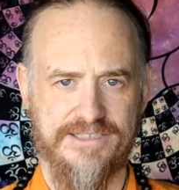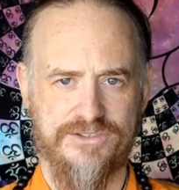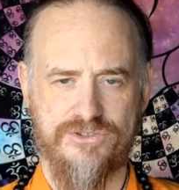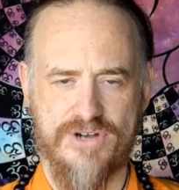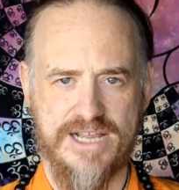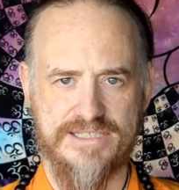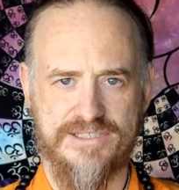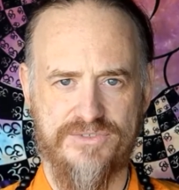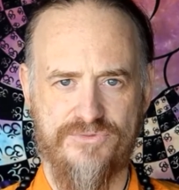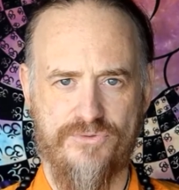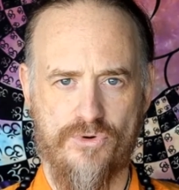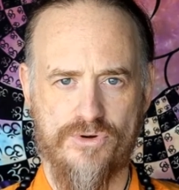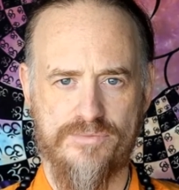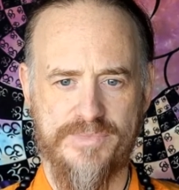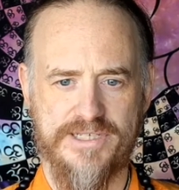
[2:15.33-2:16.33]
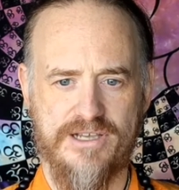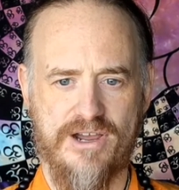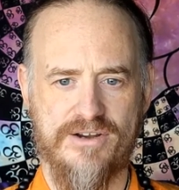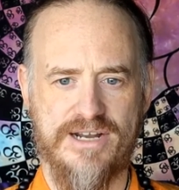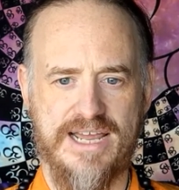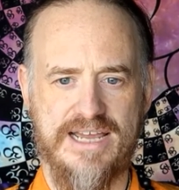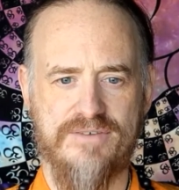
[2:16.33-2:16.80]
transforming
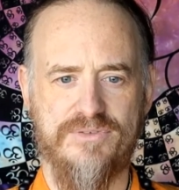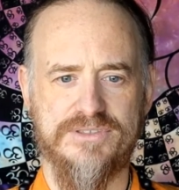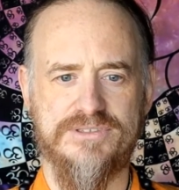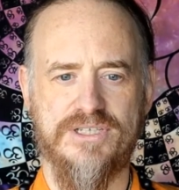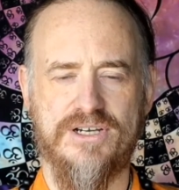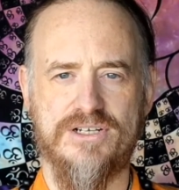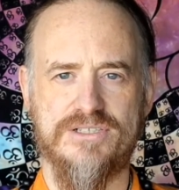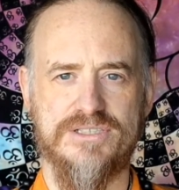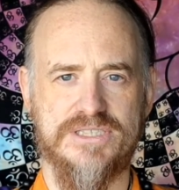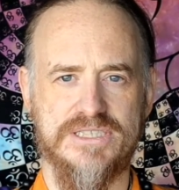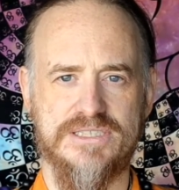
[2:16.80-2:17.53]
our avatars